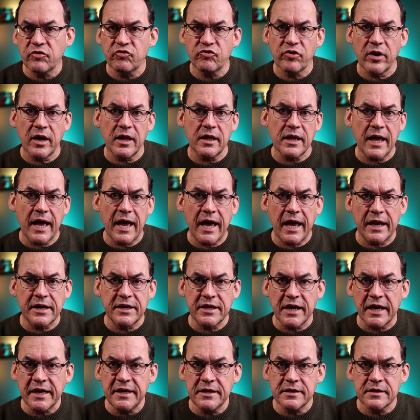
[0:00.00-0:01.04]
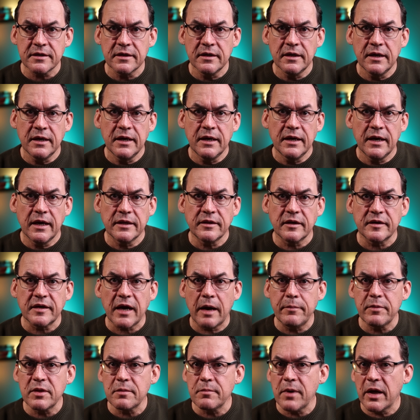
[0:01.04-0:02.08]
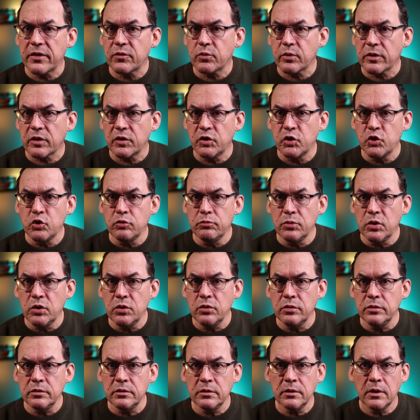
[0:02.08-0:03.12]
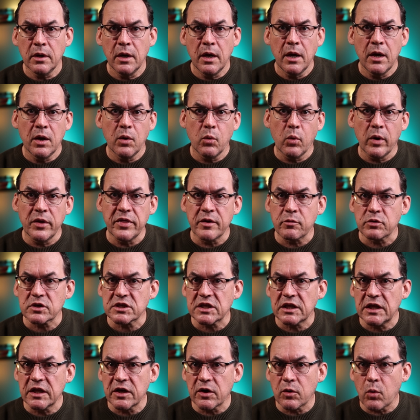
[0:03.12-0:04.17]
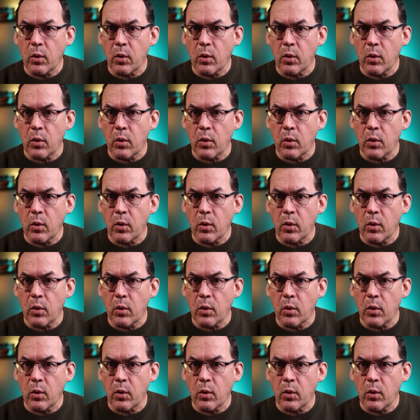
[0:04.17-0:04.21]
trail at night, at the time of the month with a new moon, when there was clear